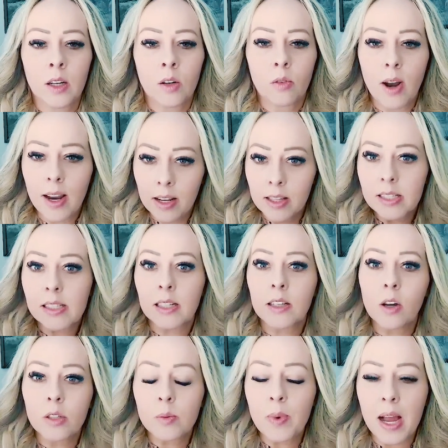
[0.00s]
right? And this
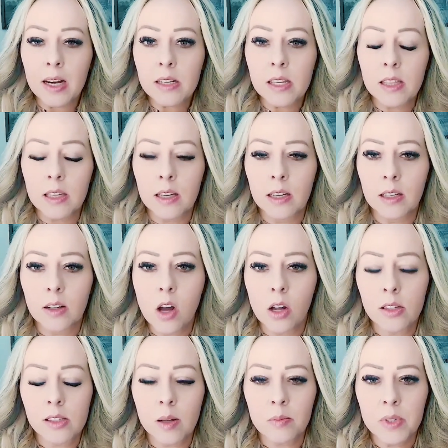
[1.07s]
goes back to the
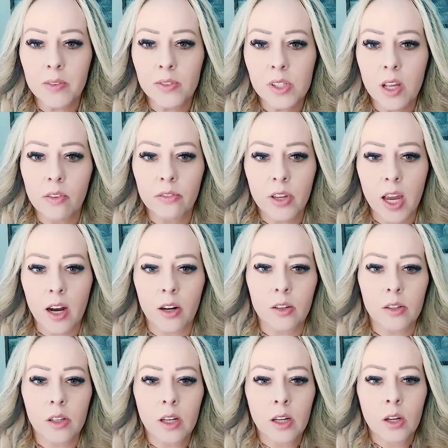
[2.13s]
concept of self-care.